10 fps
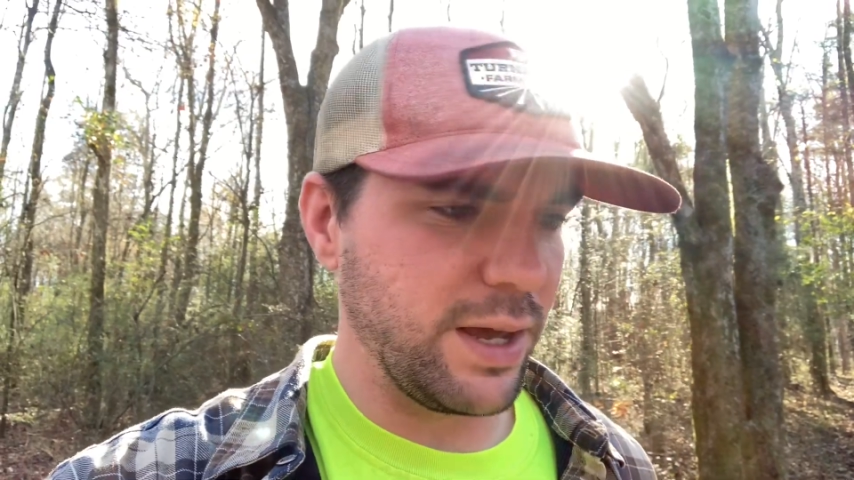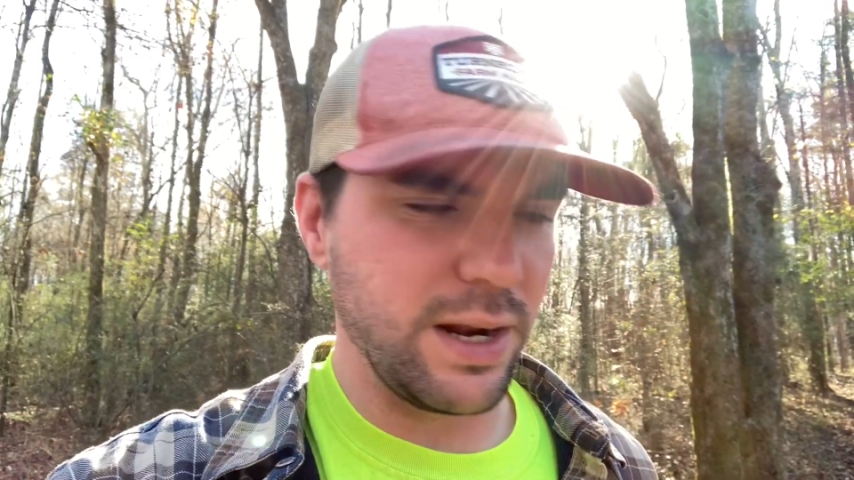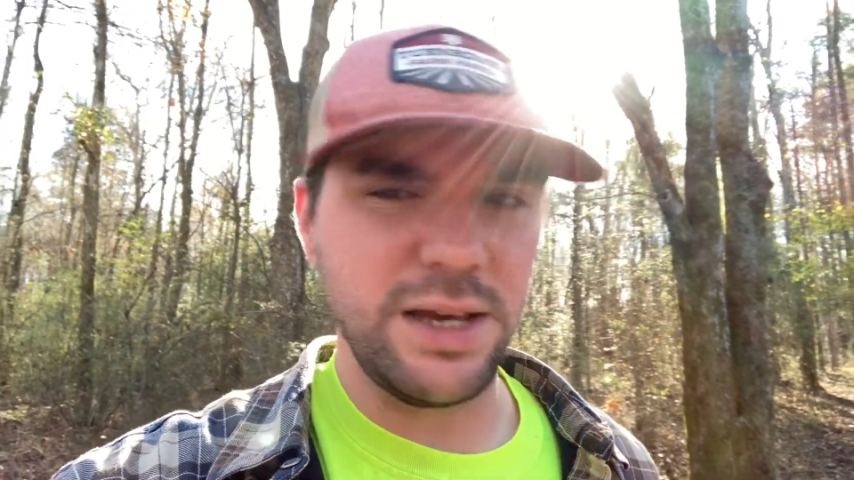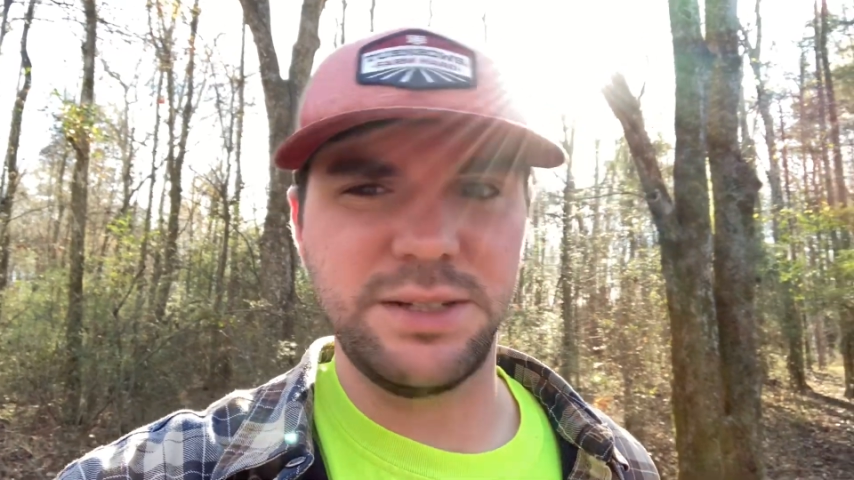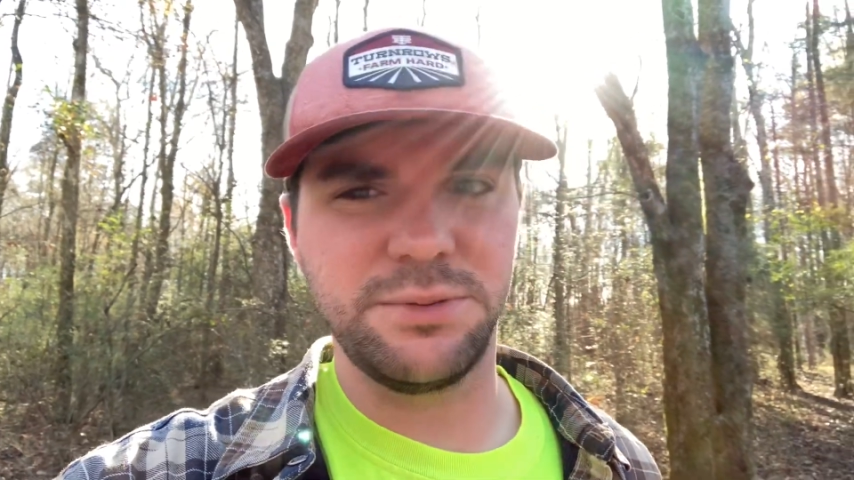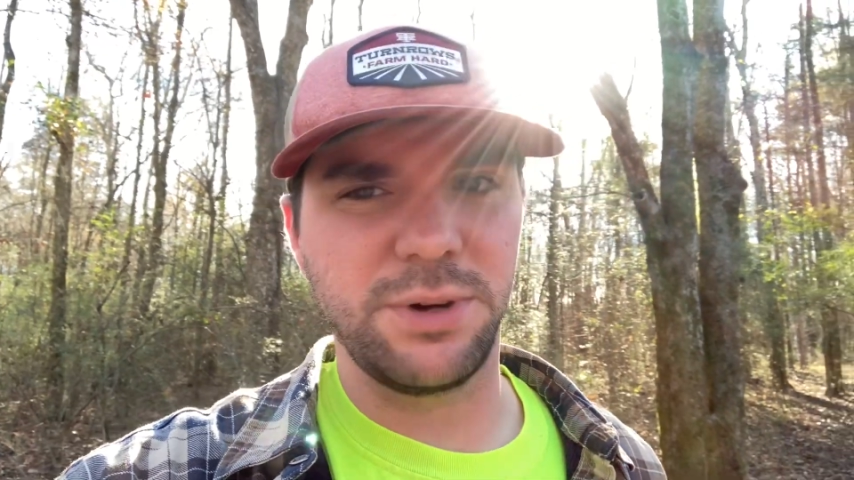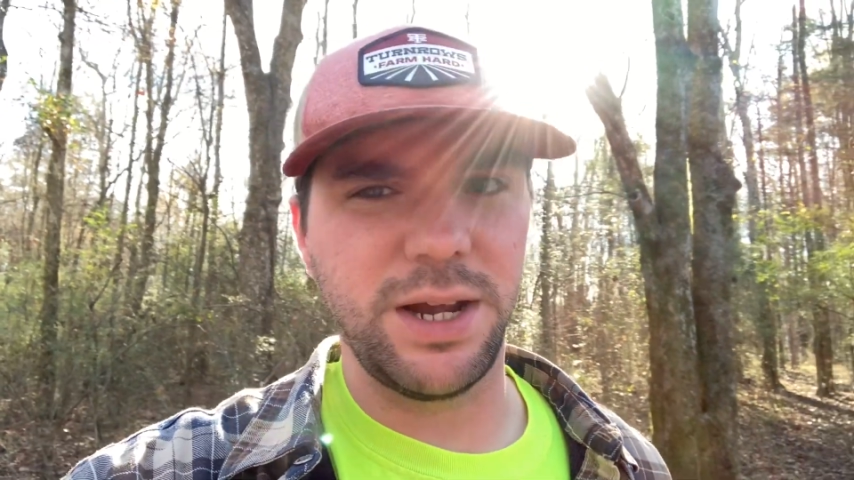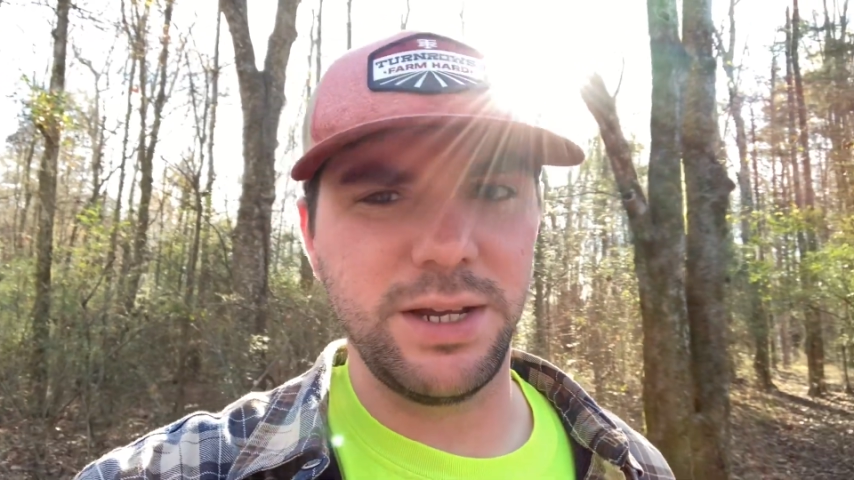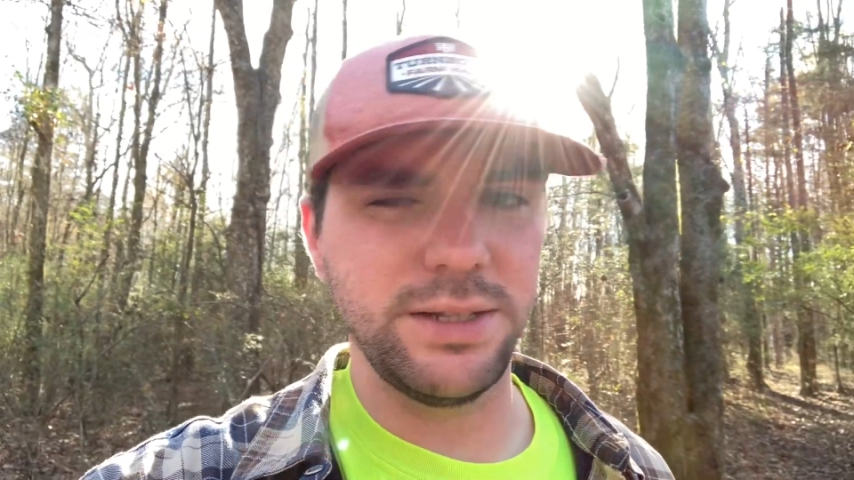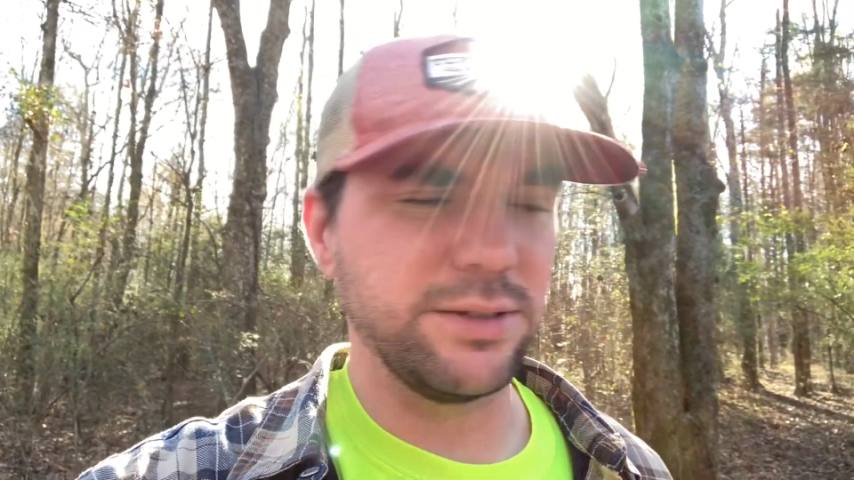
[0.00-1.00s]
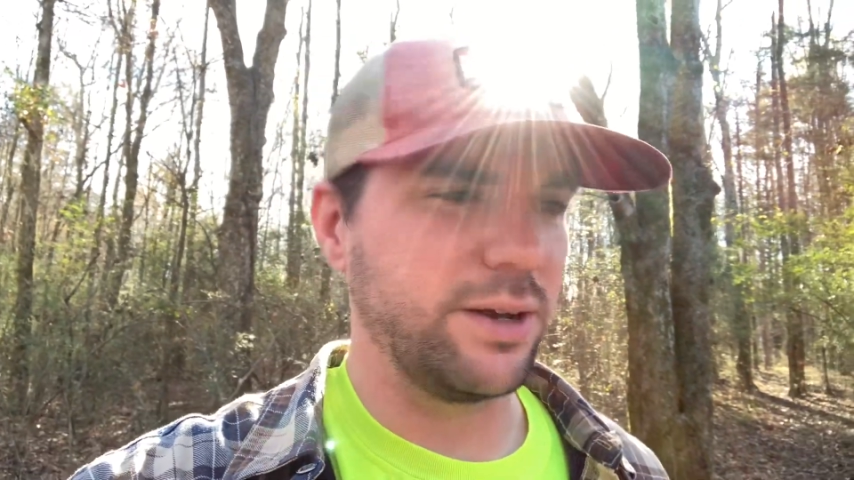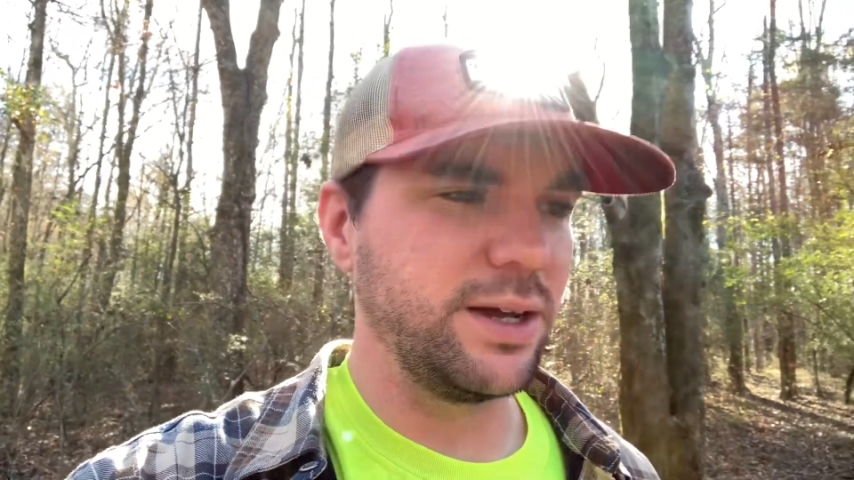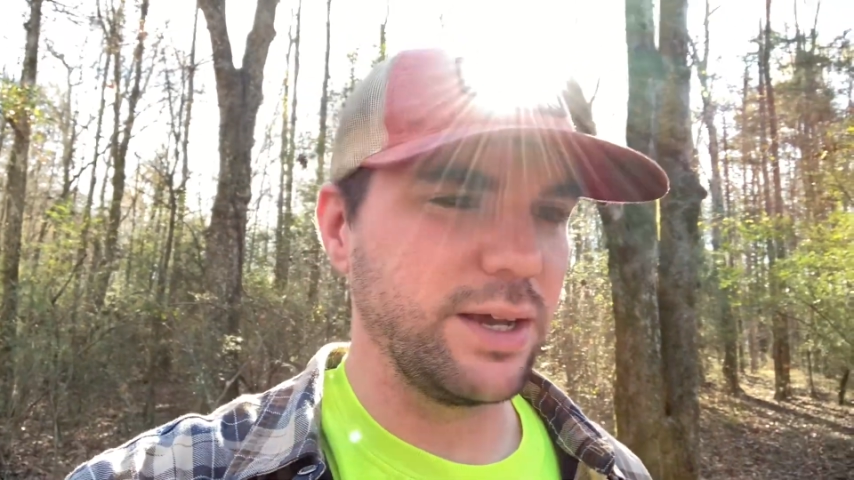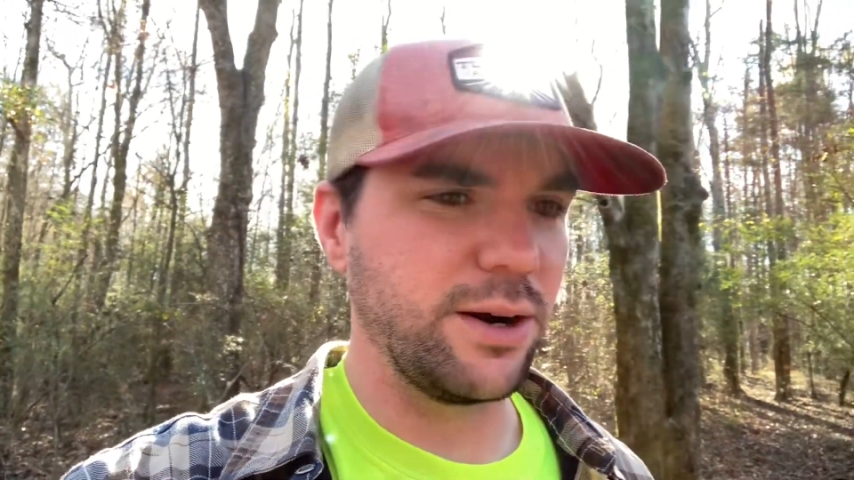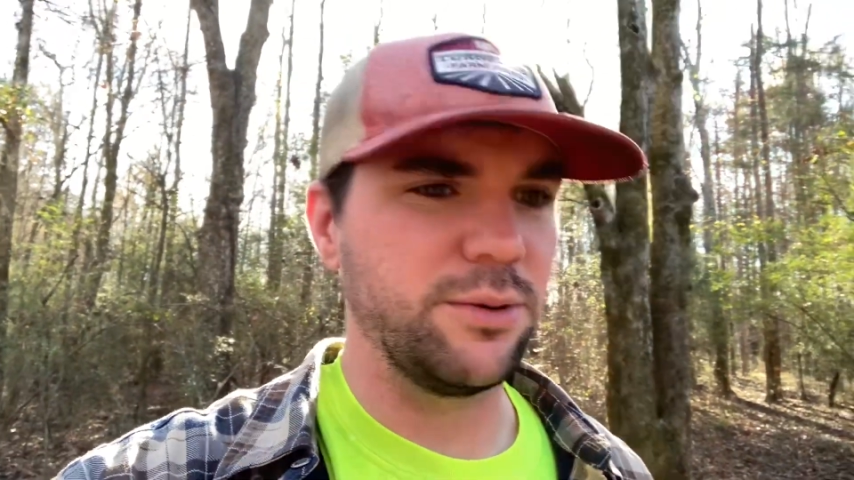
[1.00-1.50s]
It hasn't rained, so I ain't got to